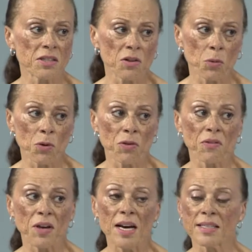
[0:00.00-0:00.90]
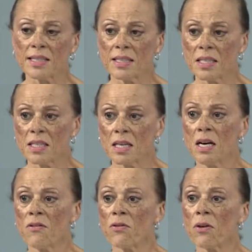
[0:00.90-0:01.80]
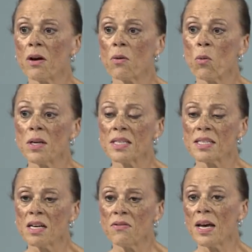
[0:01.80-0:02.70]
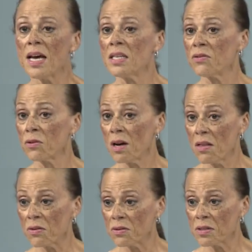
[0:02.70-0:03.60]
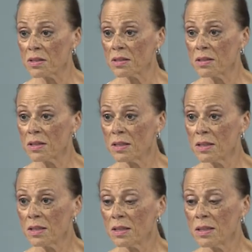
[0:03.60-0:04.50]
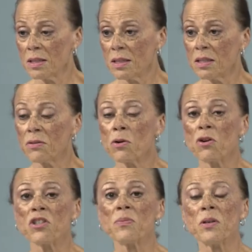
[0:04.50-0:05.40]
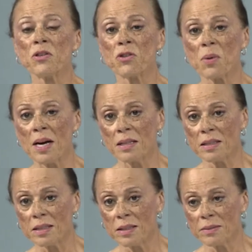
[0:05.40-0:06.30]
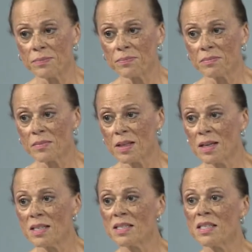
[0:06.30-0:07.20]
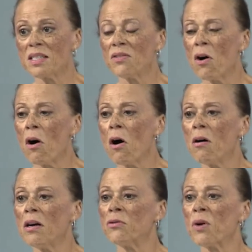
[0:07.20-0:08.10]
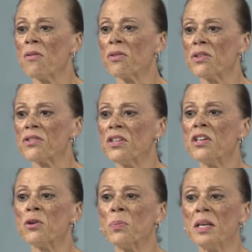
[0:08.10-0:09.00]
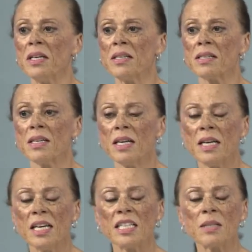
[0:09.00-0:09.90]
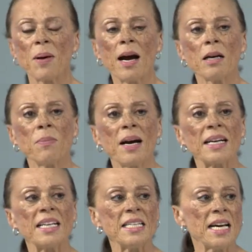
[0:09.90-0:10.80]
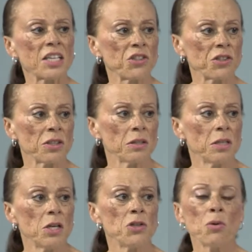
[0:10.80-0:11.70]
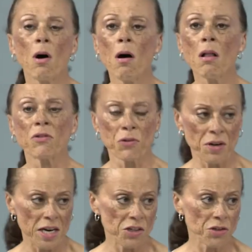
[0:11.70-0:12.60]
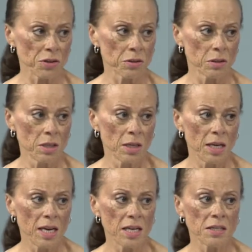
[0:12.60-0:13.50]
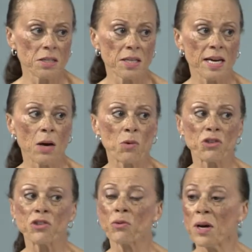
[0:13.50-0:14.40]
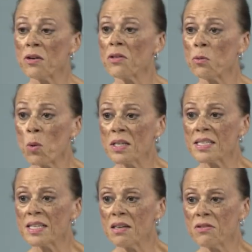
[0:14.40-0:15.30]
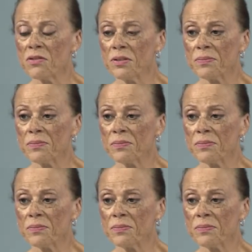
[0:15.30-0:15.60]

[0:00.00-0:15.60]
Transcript: of the worth of excellence for oneself and for others. And of course, spirituality, a sense of awe and reverence and inner peace, inspired by a connection to all of creation and to that which is greater than oneself.